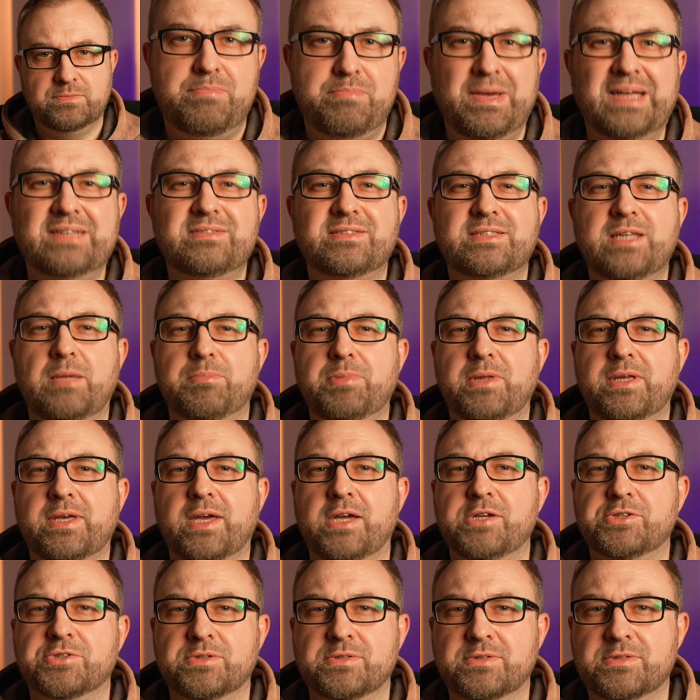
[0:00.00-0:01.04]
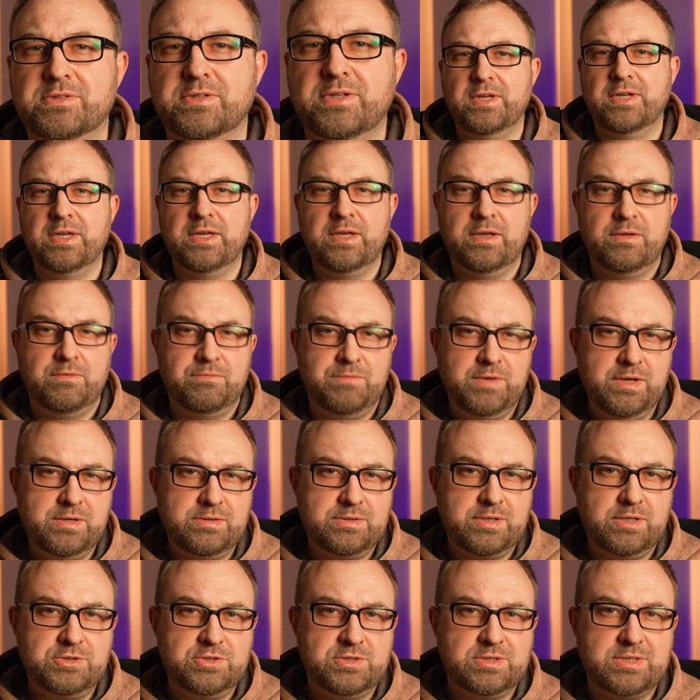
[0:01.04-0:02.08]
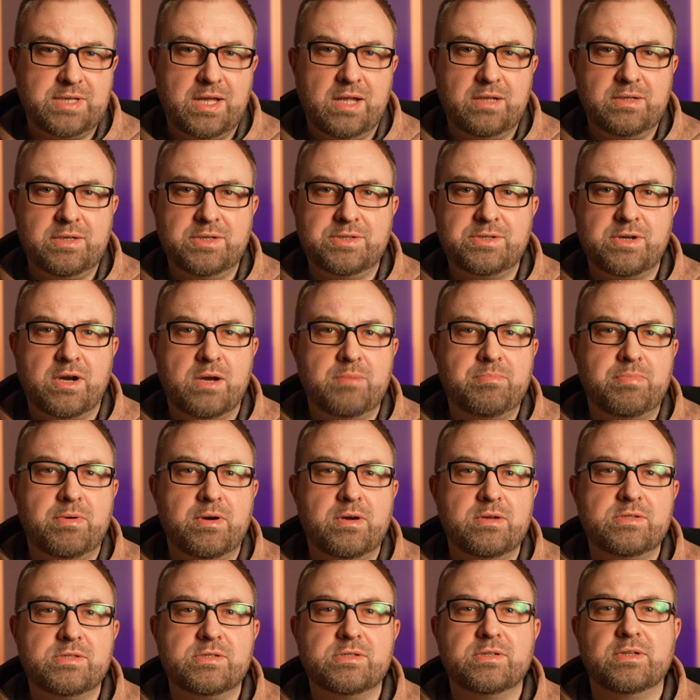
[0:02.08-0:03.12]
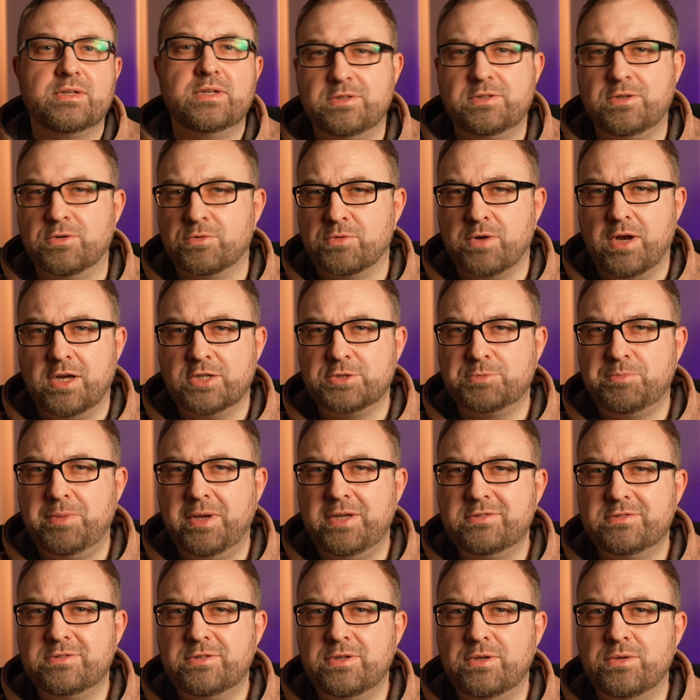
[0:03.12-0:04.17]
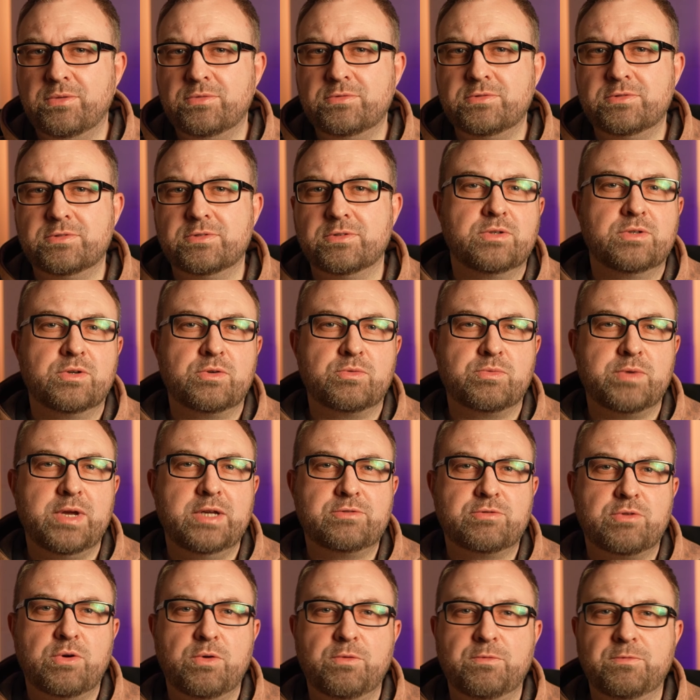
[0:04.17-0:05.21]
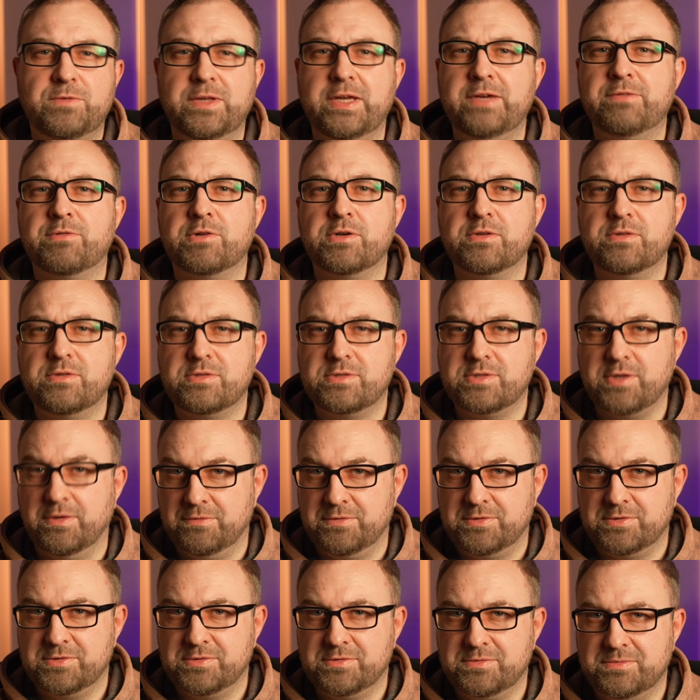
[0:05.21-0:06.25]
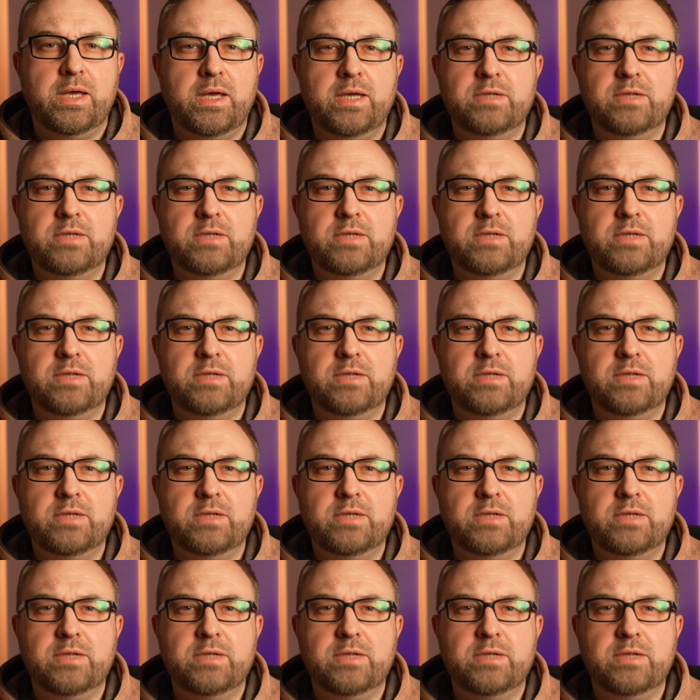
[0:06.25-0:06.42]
Best applications: vintage-style guitar parts, garage bass tones, retro-flavored synths.